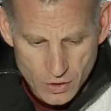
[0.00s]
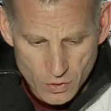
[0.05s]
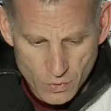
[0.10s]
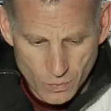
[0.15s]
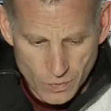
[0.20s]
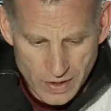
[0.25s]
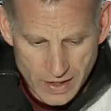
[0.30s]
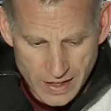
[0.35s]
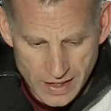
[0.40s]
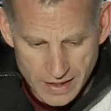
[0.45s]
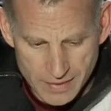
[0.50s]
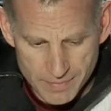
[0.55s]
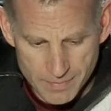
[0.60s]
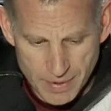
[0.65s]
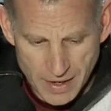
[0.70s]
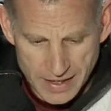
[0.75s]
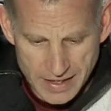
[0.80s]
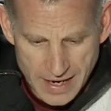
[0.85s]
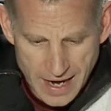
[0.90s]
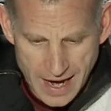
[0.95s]
We had
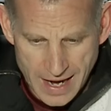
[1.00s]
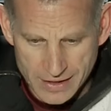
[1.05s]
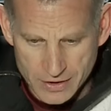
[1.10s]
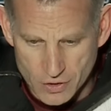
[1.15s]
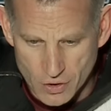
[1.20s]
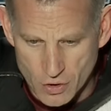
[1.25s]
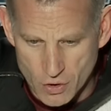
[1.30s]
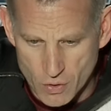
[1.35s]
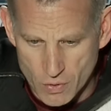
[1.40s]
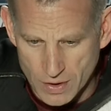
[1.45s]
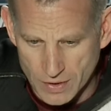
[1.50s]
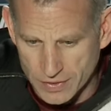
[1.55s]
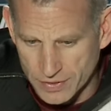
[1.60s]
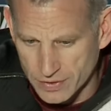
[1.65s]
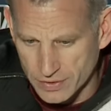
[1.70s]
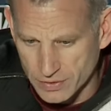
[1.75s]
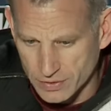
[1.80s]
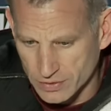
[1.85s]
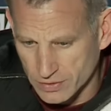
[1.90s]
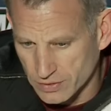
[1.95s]
Bediaco with,
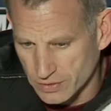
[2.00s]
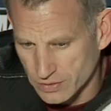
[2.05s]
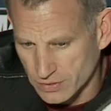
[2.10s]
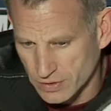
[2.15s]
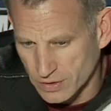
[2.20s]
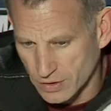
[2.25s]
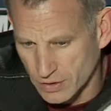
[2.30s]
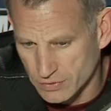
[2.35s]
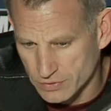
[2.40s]
you know,